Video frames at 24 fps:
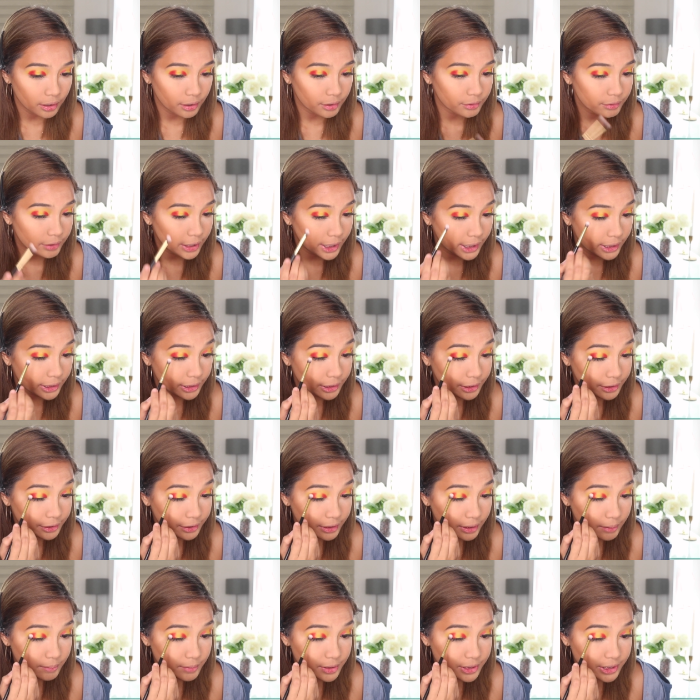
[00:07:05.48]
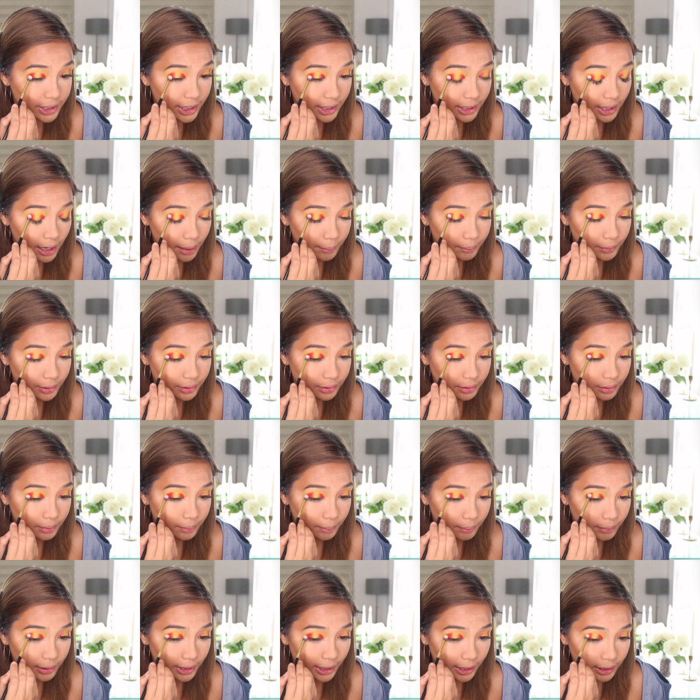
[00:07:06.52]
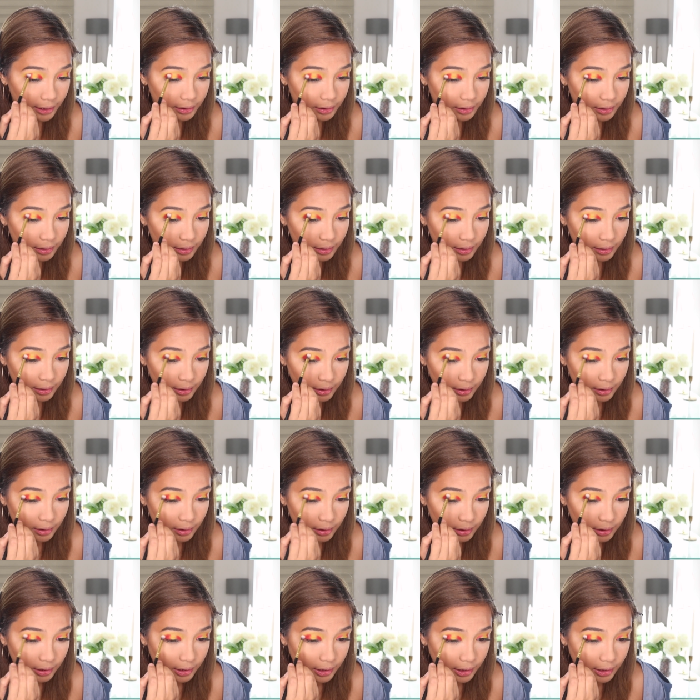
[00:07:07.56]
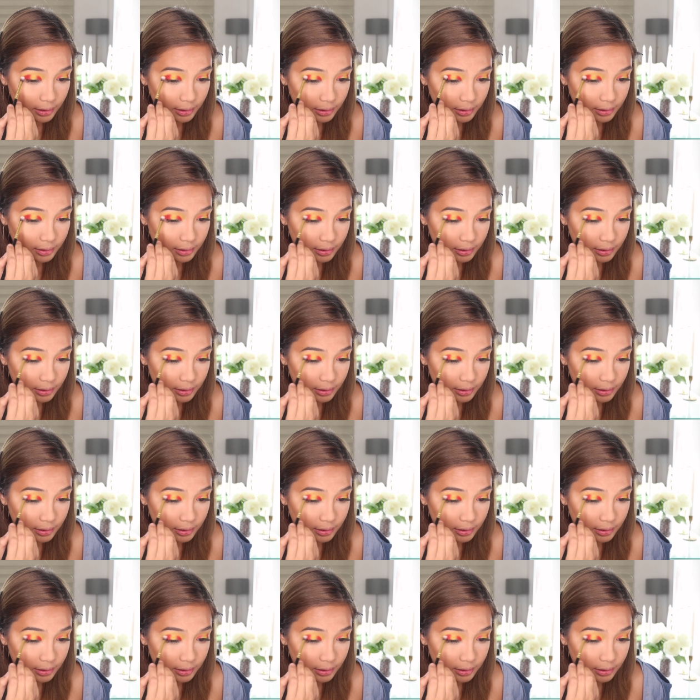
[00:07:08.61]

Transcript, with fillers: red cream shade, I'm going to blend it